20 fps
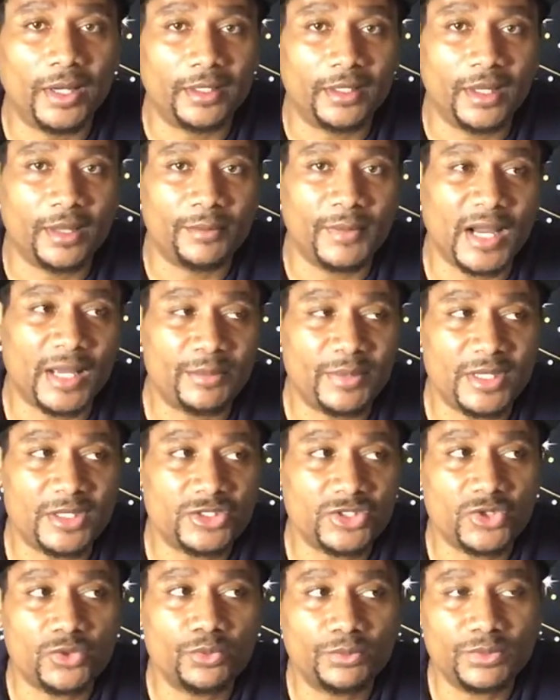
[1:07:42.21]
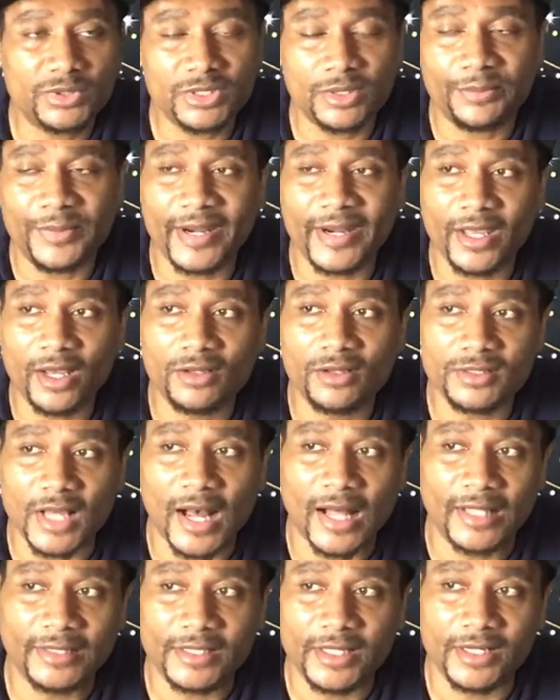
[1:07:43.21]
It might be some somebody else
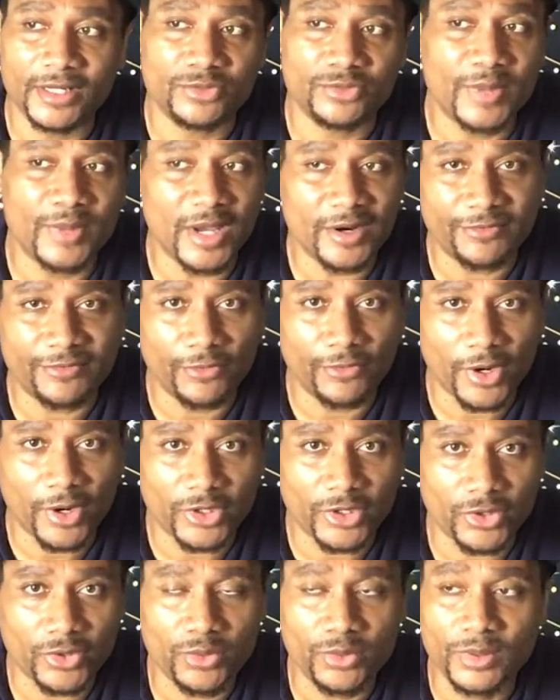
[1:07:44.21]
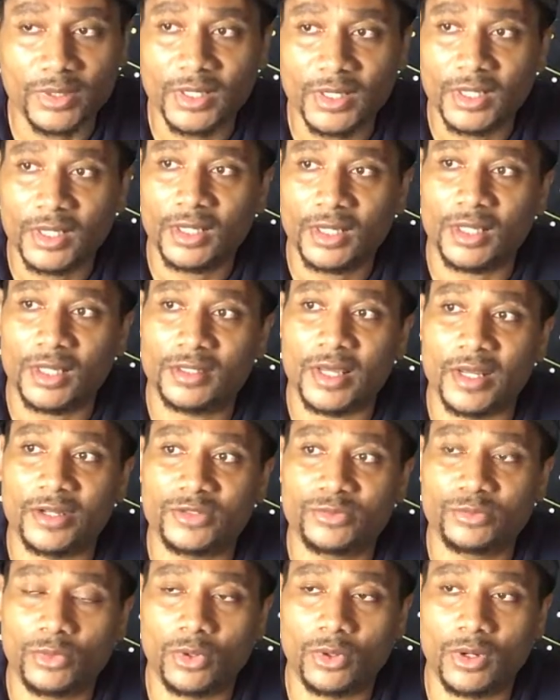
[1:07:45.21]
out that is better for you and that is
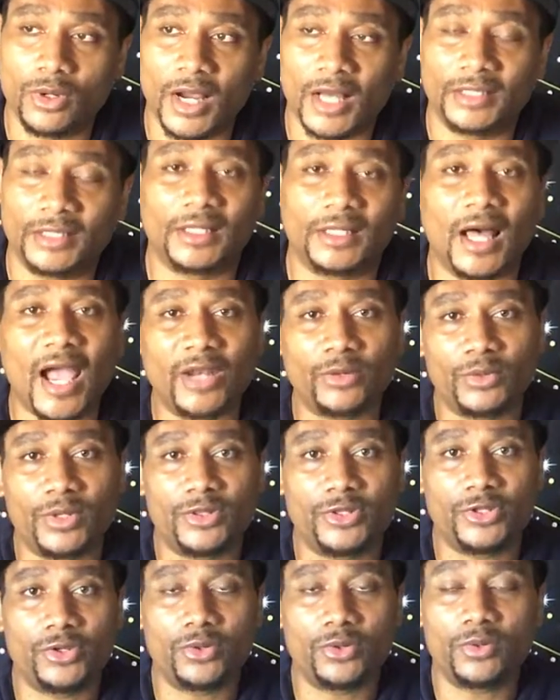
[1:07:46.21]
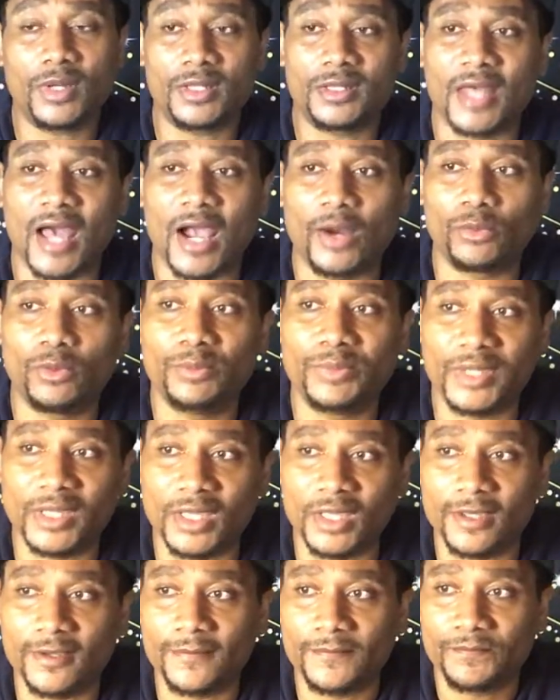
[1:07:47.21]
more aligned with you and that will
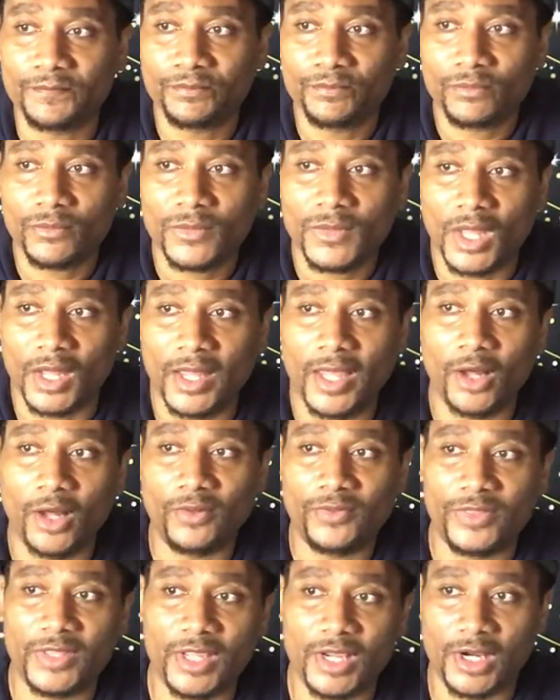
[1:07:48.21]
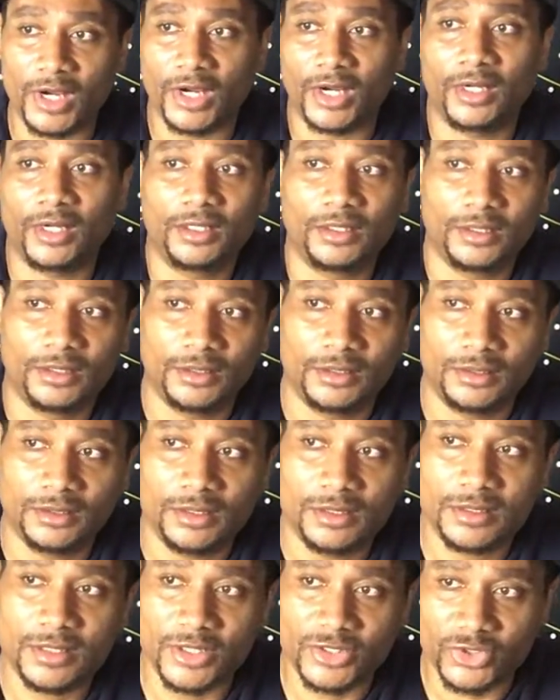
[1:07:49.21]
be a healthier
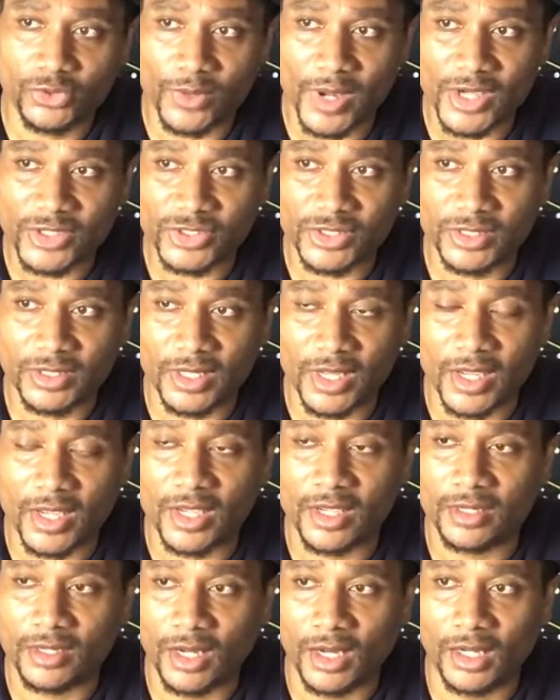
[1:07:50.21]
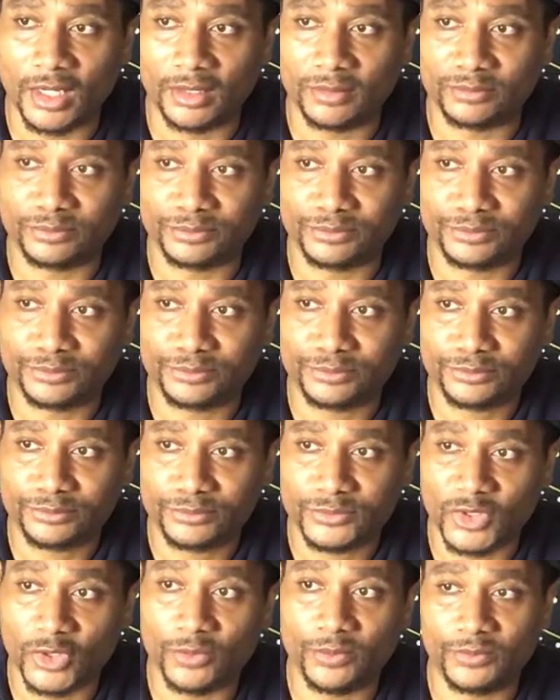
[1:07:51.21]
situation and um,
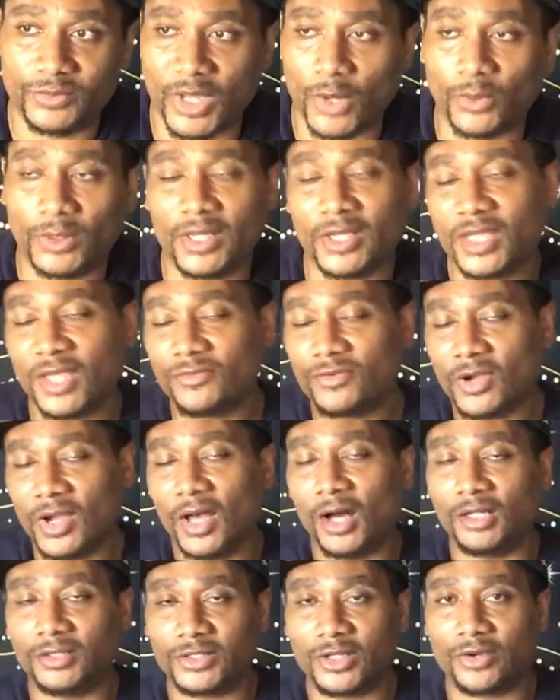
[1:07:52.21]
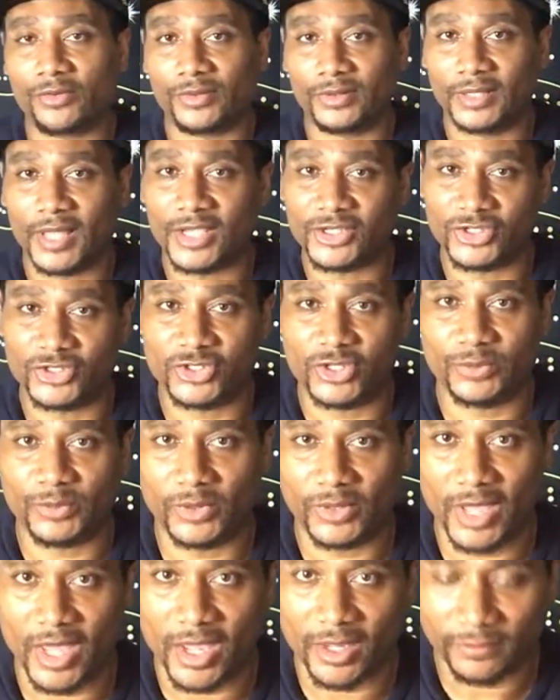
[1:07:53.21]
don't, that could give you a healthier relationship,
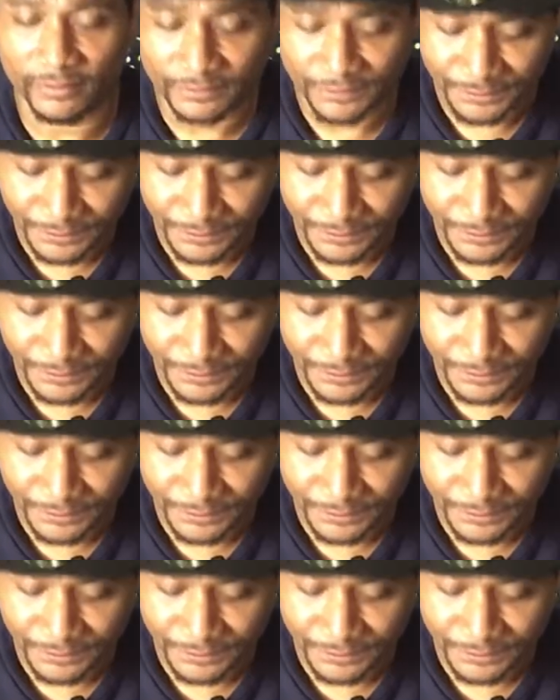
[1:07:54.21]
okay?